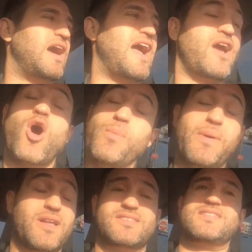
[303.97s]
I hope
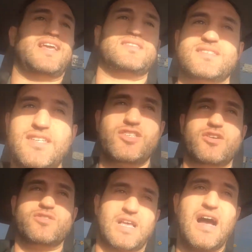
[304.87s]
it doesn't take 6
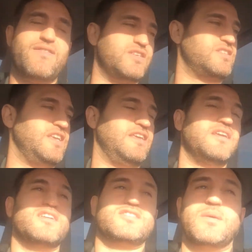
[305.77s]
years. Obviously,
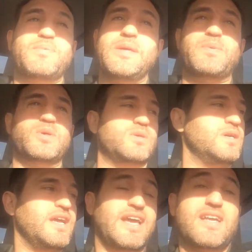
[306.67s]
some people,
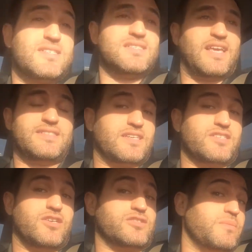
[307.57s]
it doesn't take
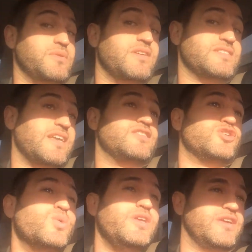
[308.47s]
6 years. Some people it can take
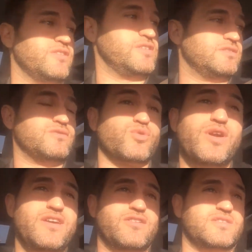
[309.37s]
2 years or
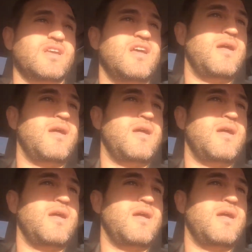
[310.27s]
3 years.